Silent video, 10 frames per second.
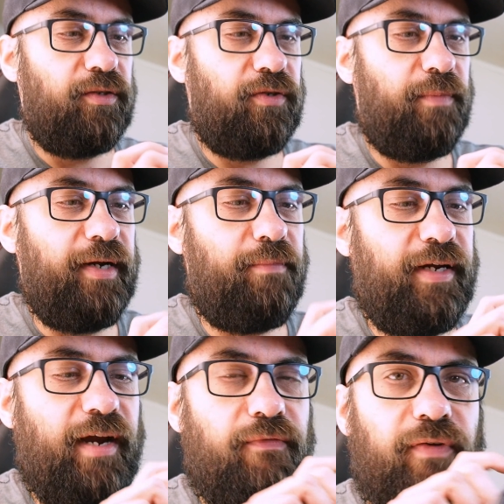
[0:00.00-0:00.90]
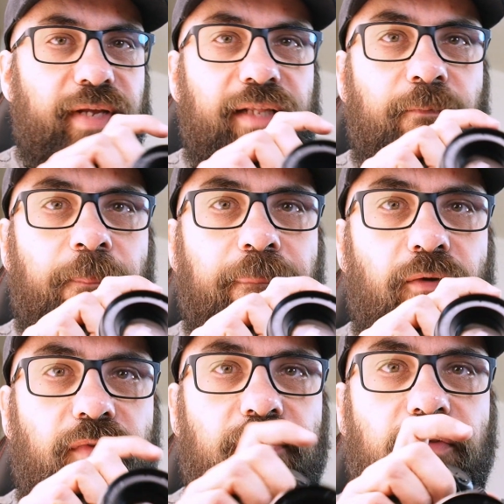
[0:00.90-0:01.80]
So be careful that
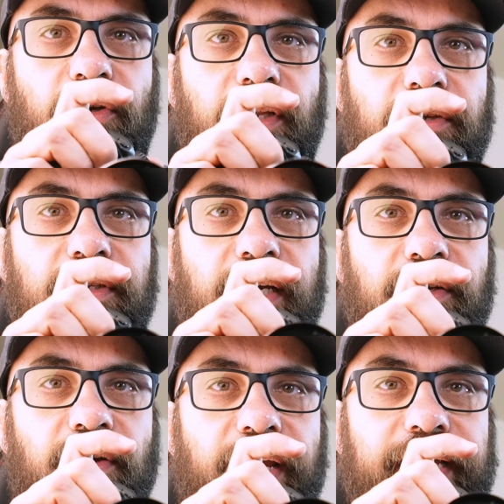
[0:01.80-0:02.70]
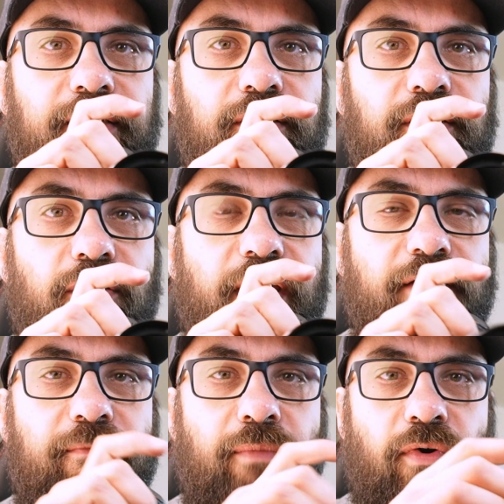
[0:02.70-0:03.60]
if you close down your lens, you
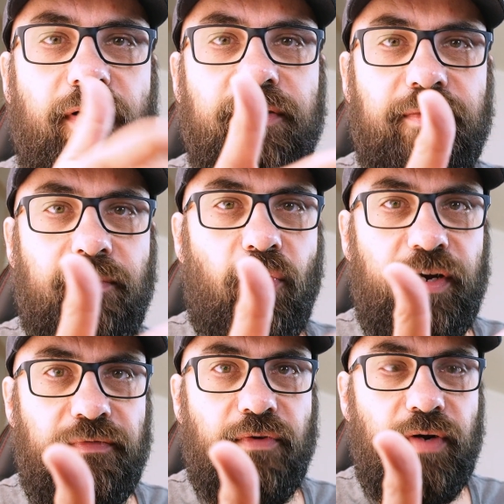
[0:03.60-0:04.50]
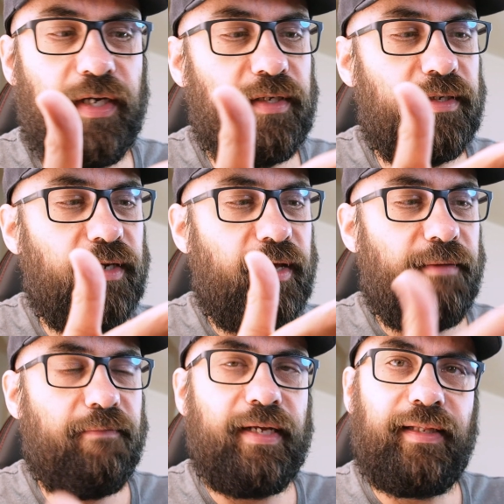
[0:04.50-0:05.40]
have more in focus,
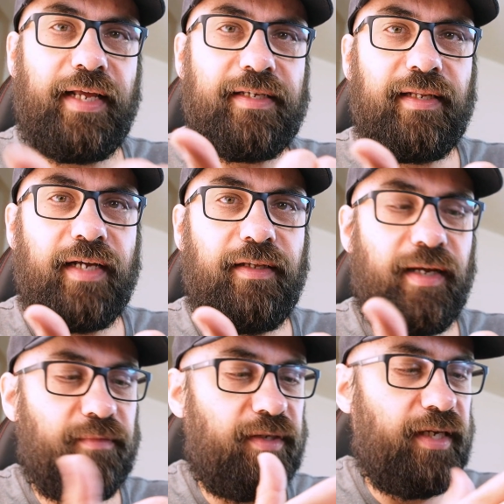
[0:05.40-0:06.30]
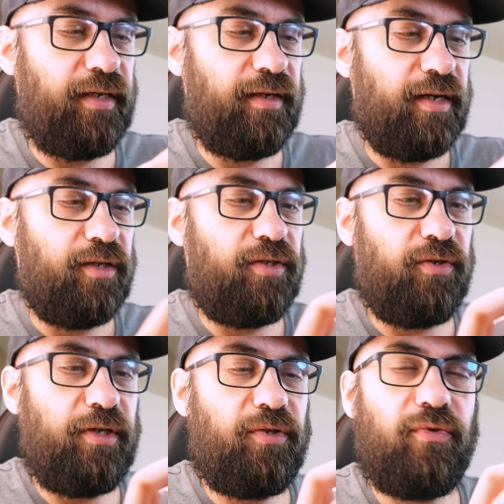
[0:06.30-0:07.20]
but less light comes in,
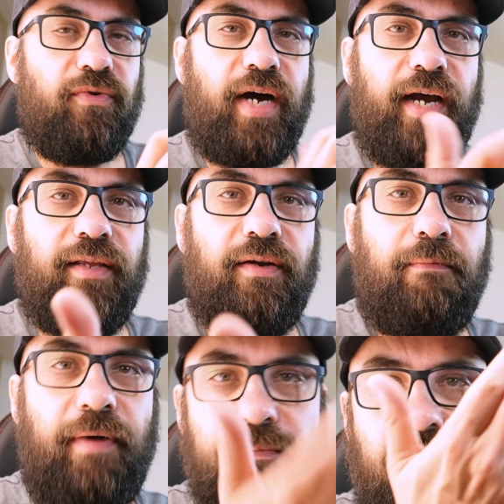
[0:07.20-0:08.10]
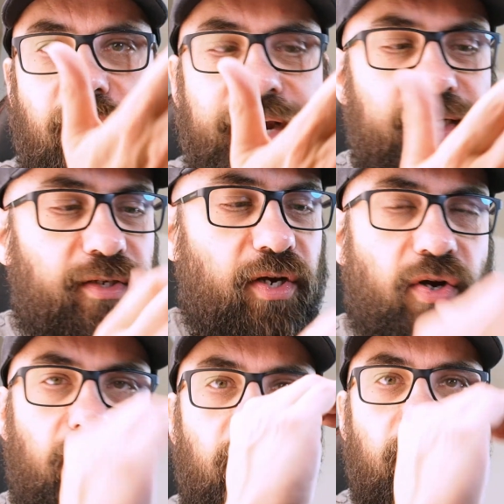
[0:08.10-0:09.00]
so you need to either bump your
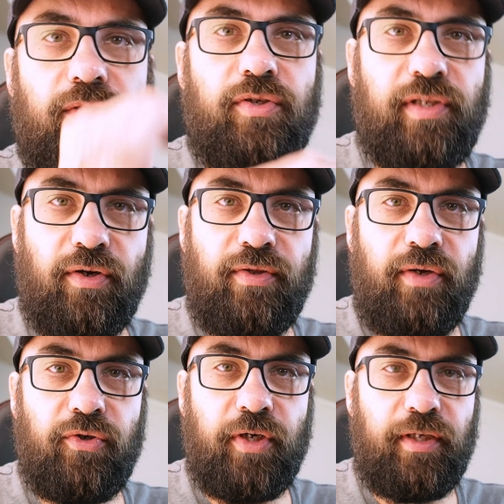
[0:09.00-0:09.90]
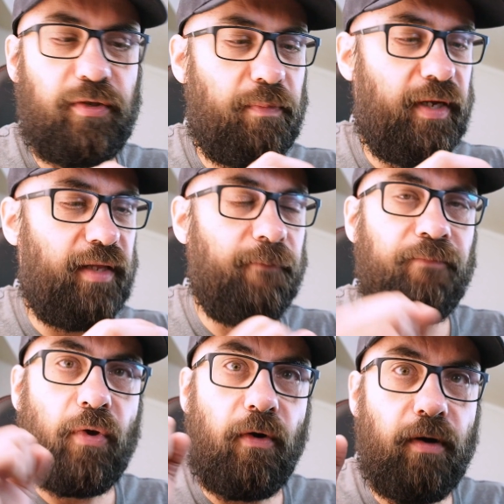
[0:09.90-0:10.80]
ISO, slow down your shutter speed,
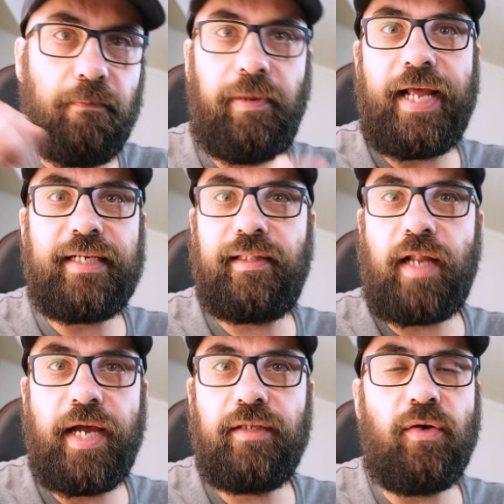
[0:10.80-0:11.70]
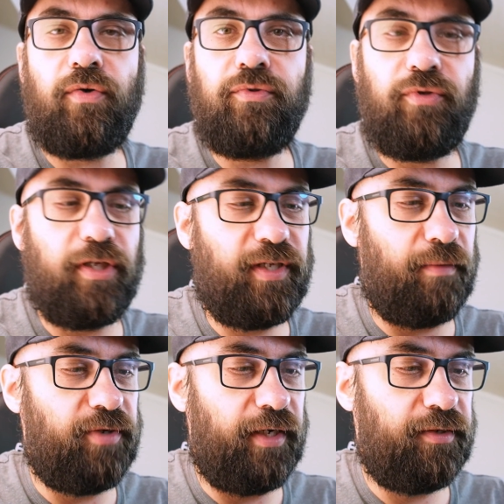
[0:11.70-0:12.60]
or blast light onto the
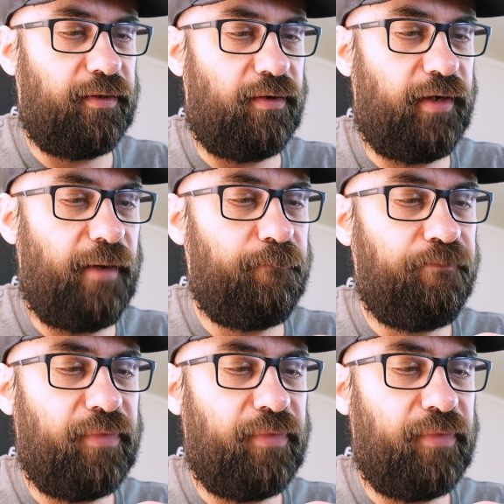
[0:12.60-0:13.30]
subject, okay?